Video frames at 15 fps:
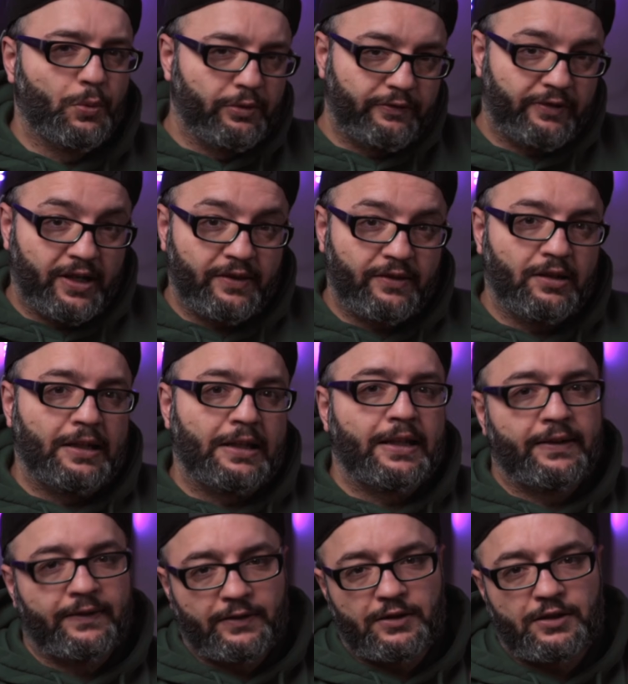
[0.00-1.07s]
will find the link
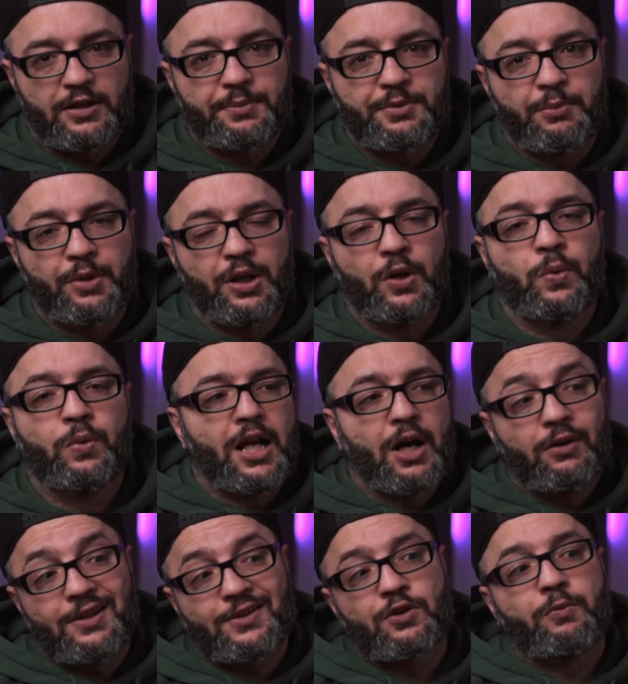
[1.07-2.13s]
in the description below.
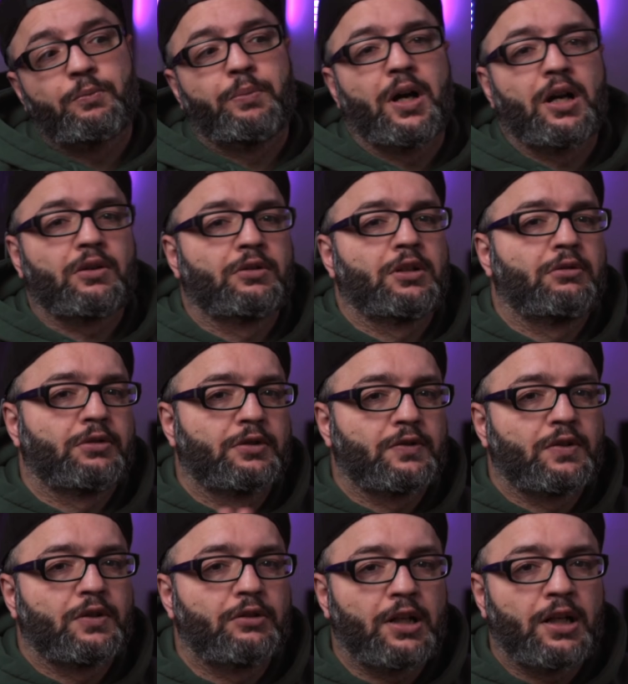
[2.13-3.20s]
Now let's go back on our
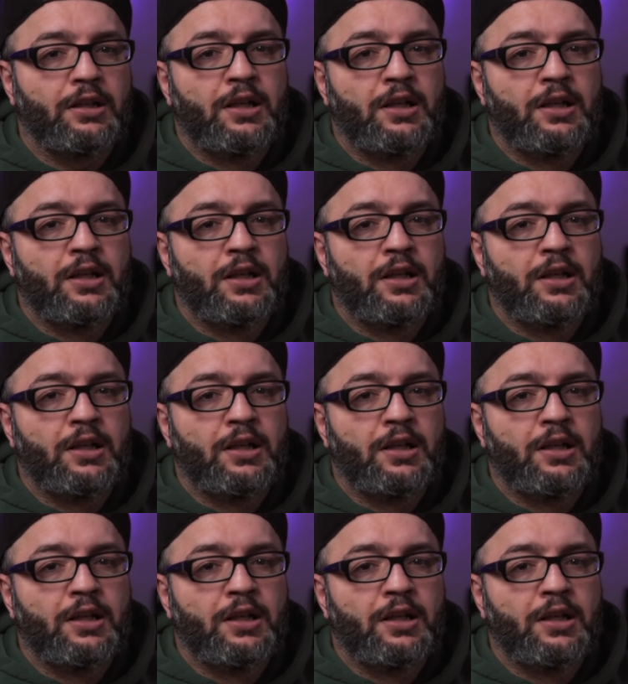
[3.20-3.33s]
tutorial.